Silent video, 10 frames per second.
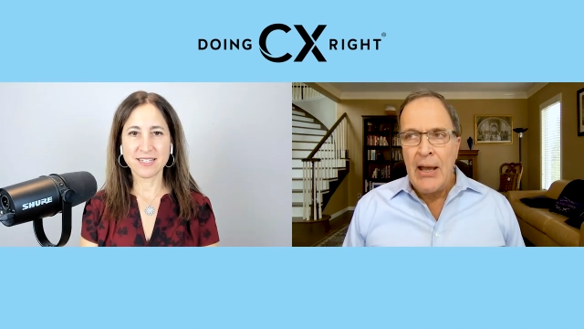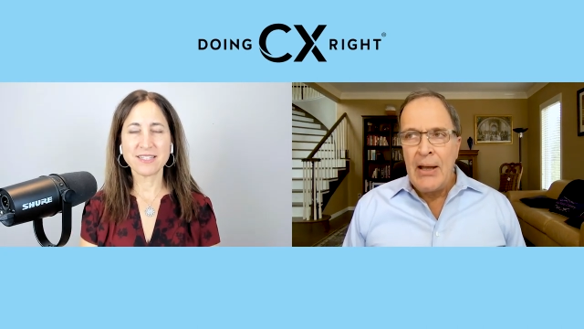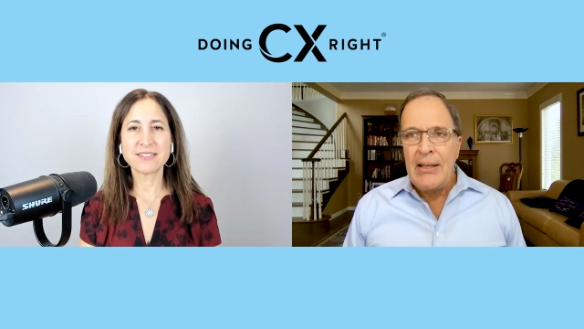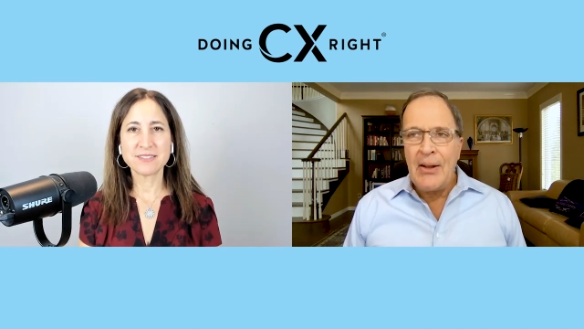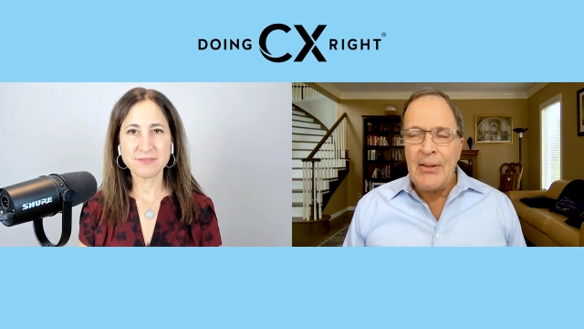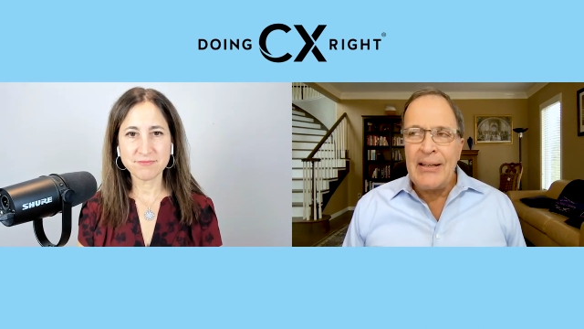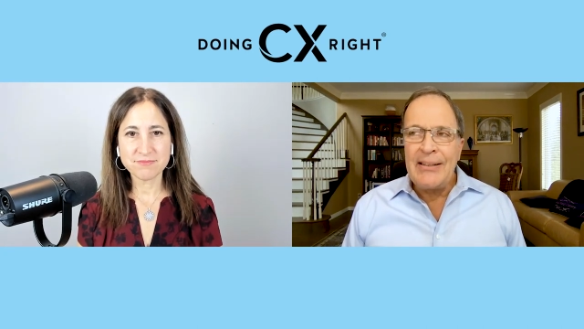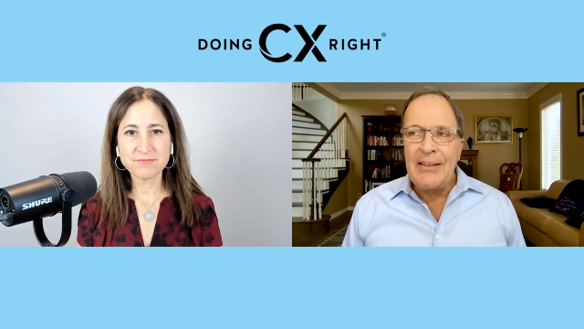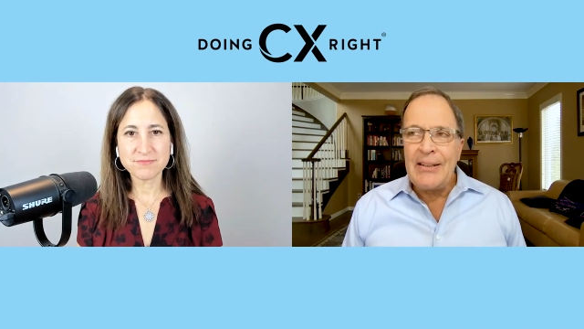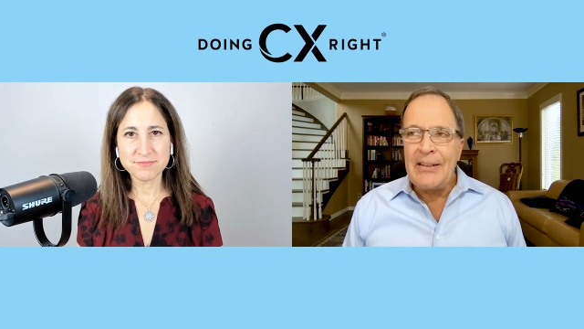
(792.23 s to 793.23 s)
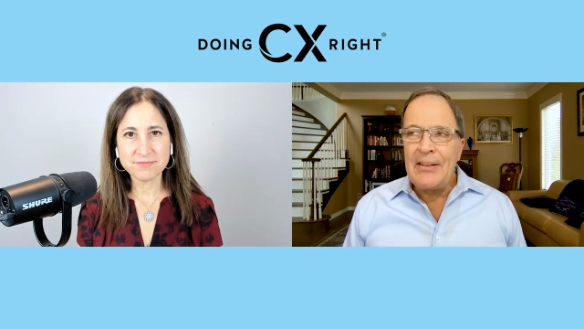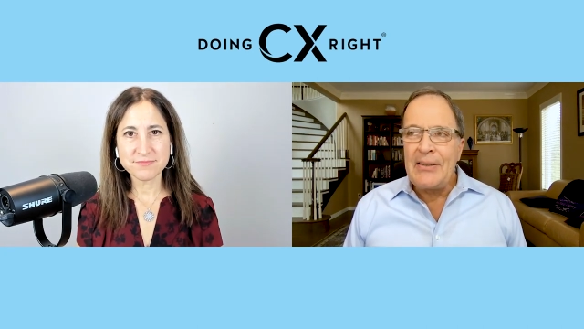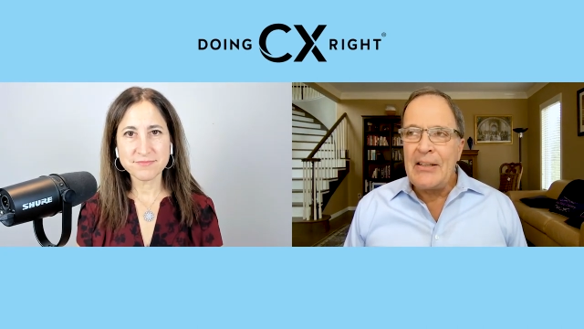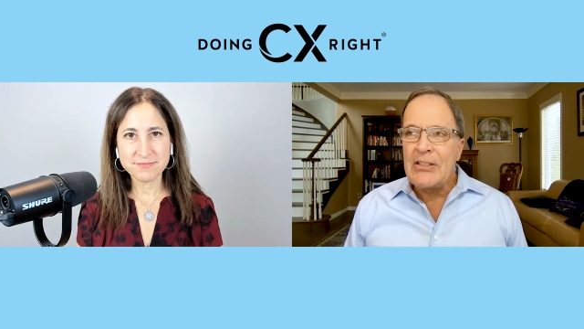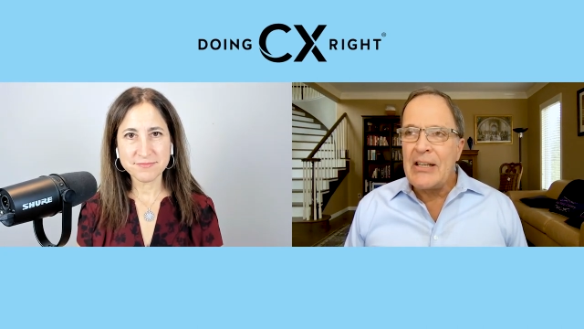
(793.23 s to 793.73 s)
Speaker 1: You know, the, the
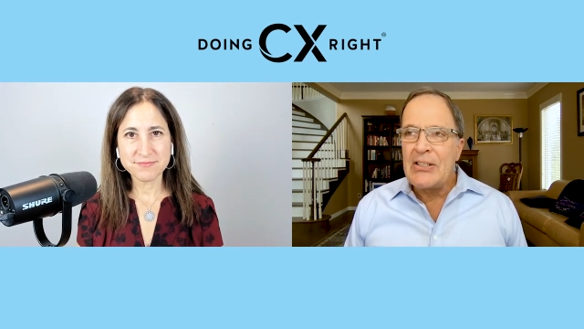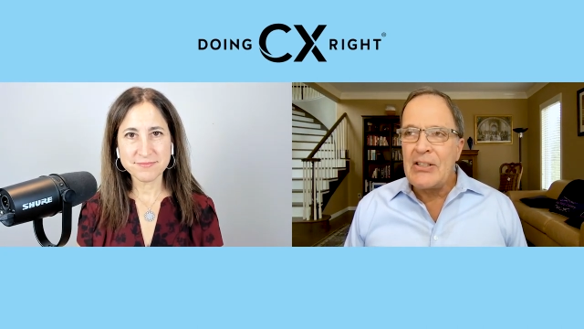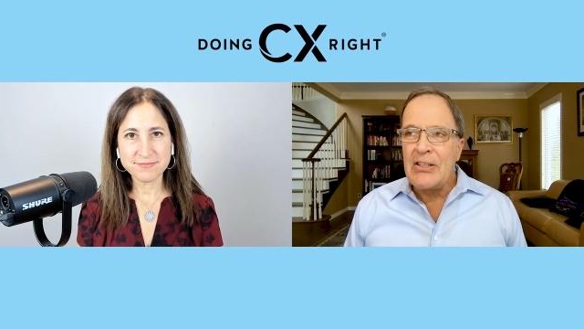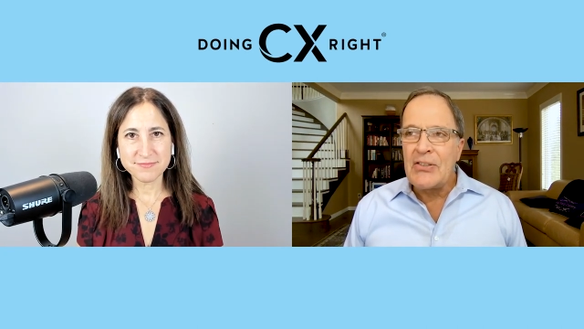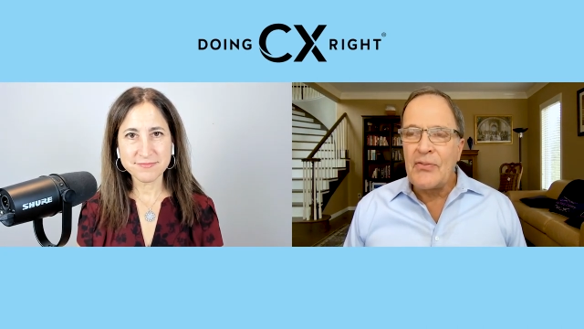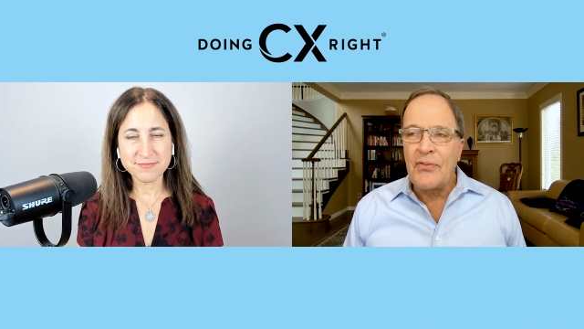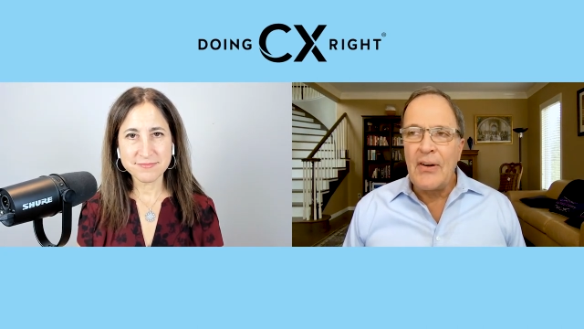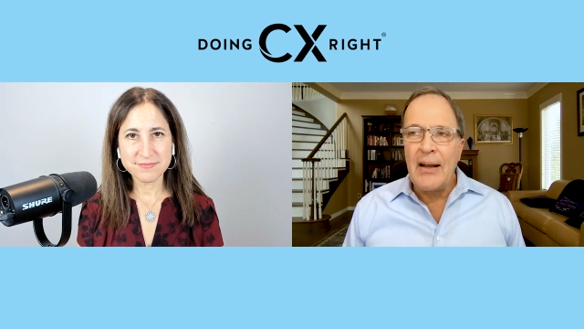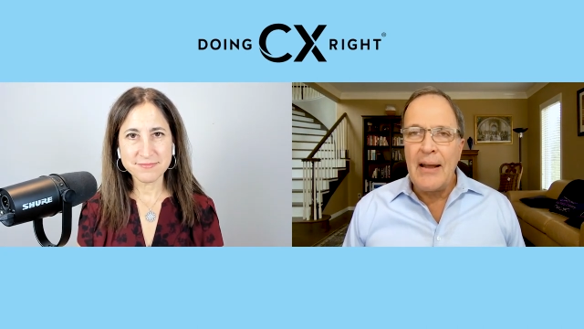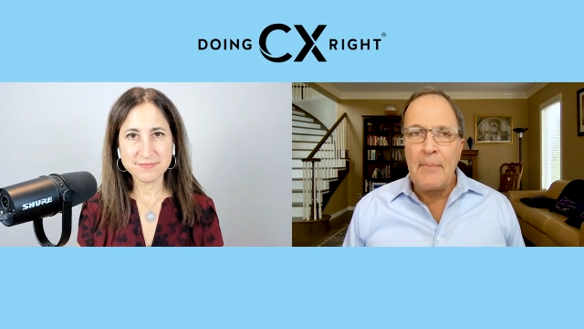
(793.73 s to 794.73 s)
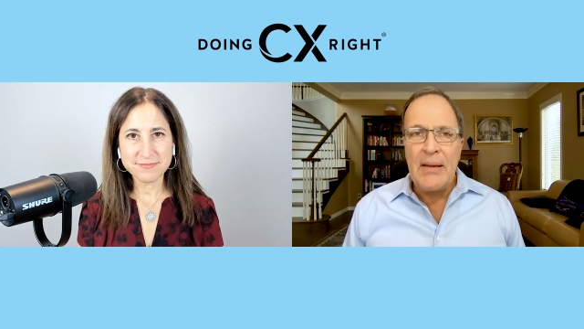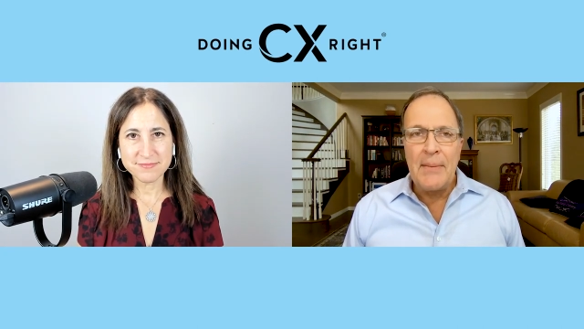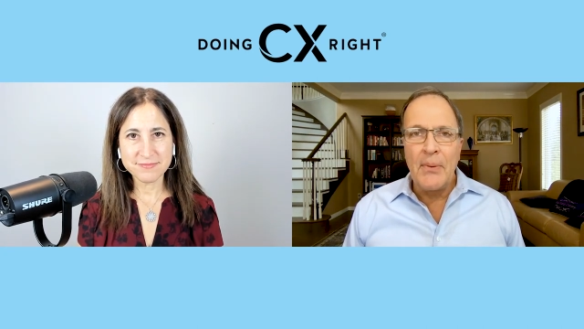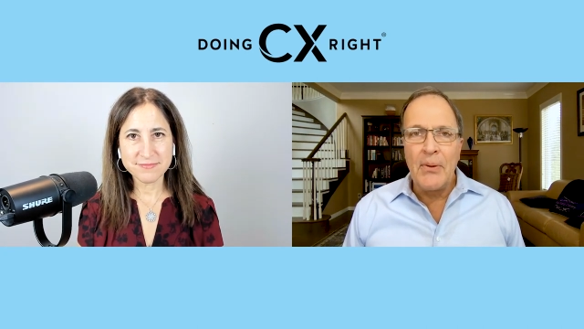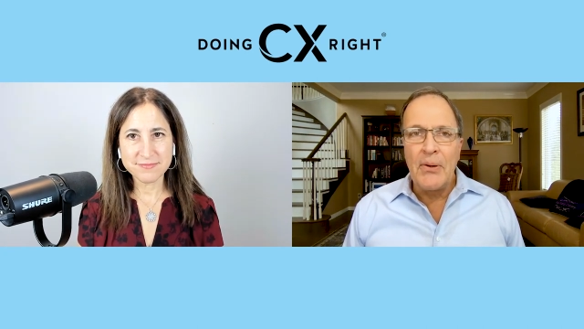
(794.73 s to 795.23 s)
thing, Stacy, is frontline
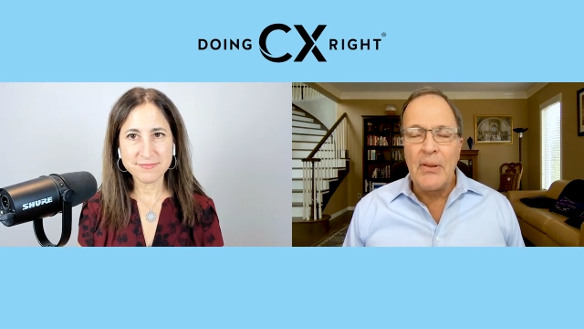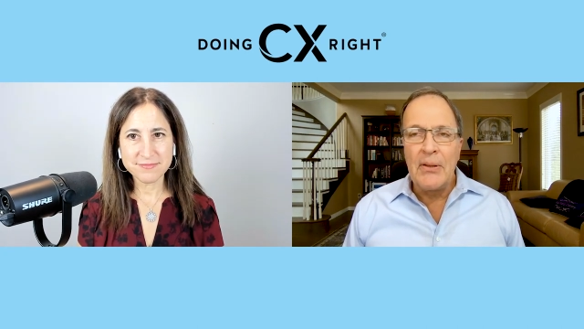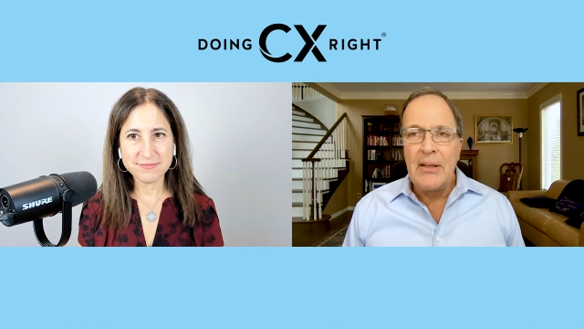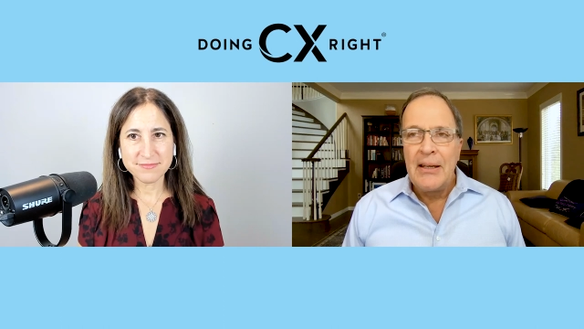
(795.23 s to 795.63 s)
people are the...